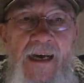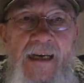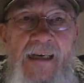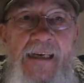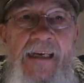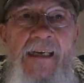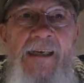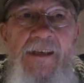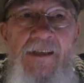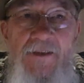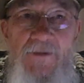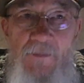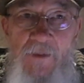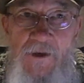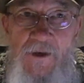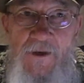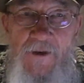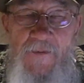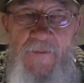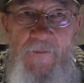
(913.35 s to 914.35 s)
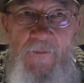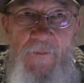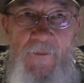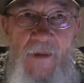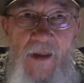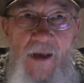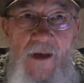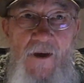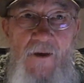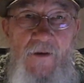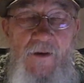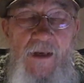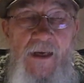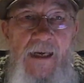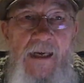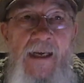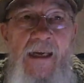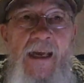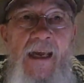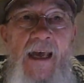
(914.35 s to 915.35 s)
Guinness beer.
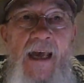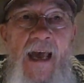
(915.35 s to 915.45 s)
Okay,